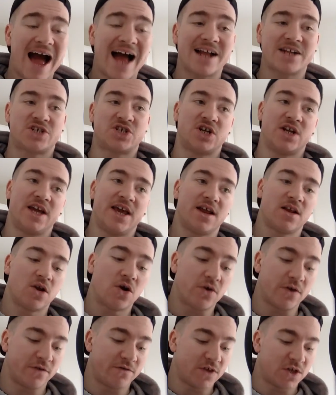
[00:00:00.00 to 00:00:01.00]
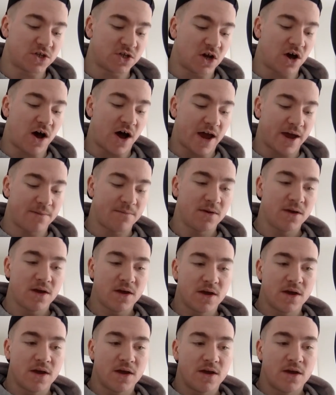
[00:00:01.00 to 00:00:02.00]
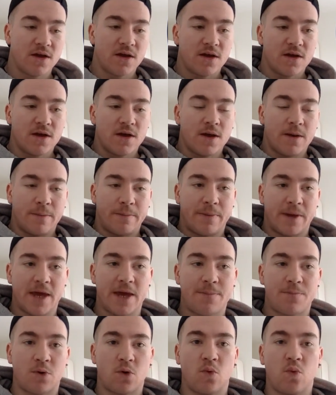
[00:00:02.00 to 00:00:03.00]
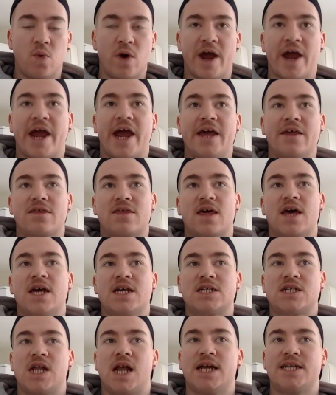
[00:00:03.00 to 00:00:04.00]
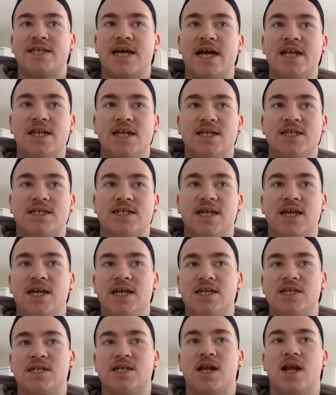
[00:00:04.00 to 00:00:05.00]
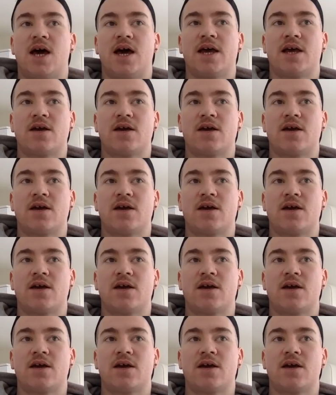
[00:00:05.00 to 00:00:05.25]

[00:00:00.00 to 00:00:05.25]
actually a lot of the time people with slight tendencies to